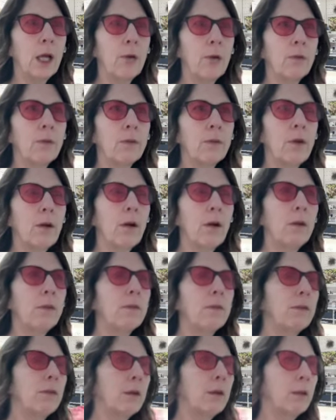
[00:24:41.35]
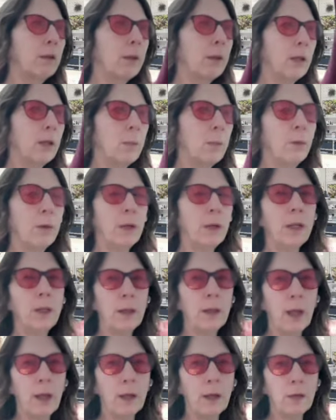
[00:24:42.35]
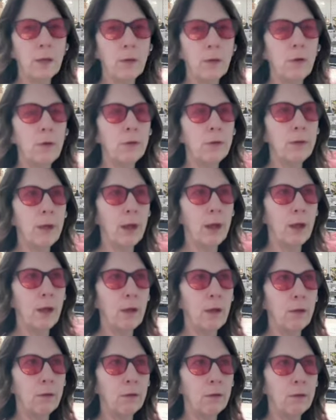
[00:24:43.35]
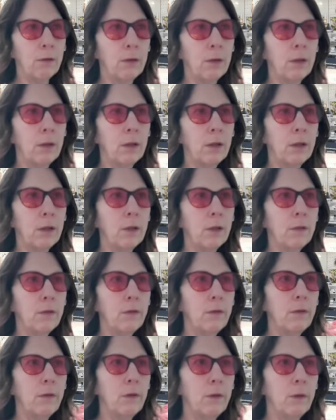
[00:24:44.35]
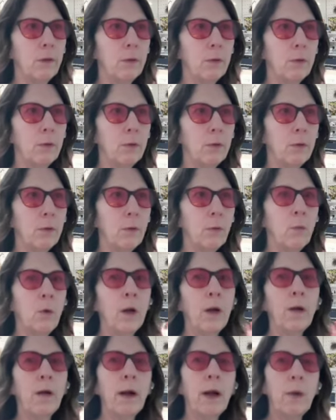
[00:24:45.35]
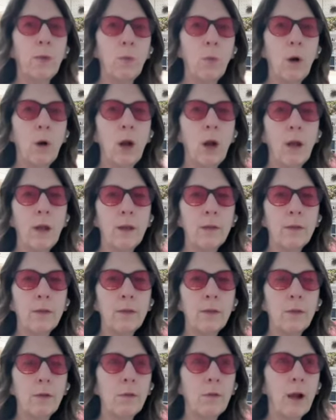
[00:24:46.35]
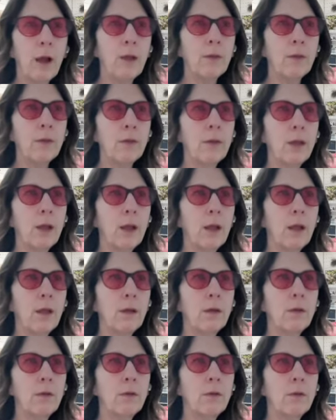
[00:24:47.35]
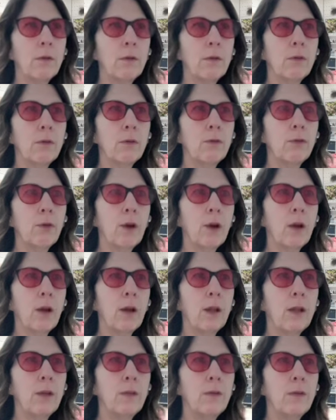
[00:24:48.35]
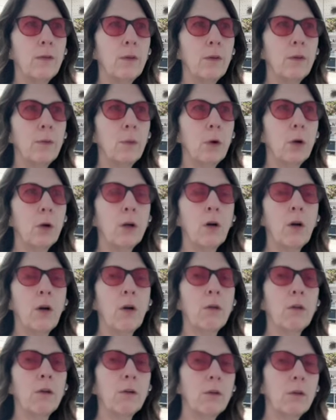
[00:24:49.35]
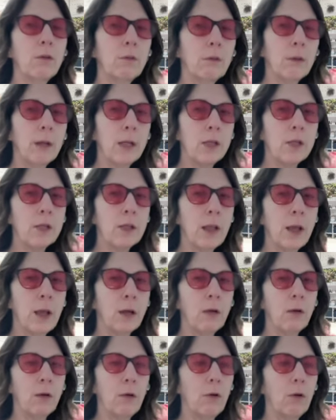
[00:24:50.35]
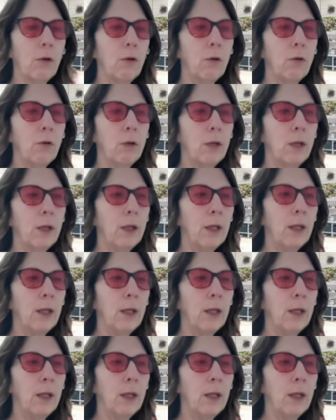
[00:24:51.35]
bringing that goal down to where I was rather than trying to work harder to reach that goal.